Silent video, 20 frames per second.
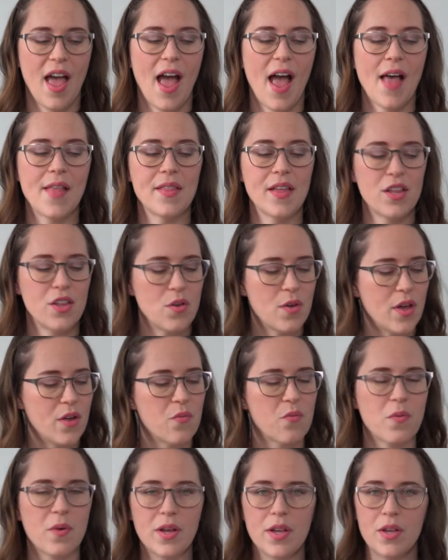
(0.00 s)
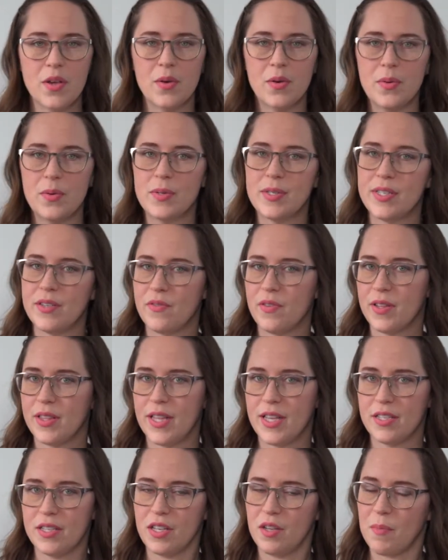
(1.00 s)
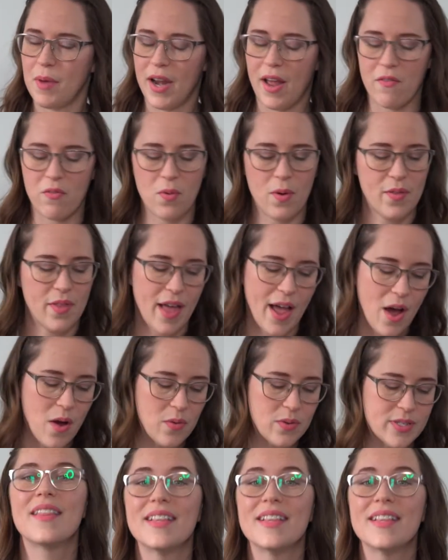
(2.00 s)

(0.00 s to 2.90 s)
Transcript: And then you can reuse different things that you might have around the house.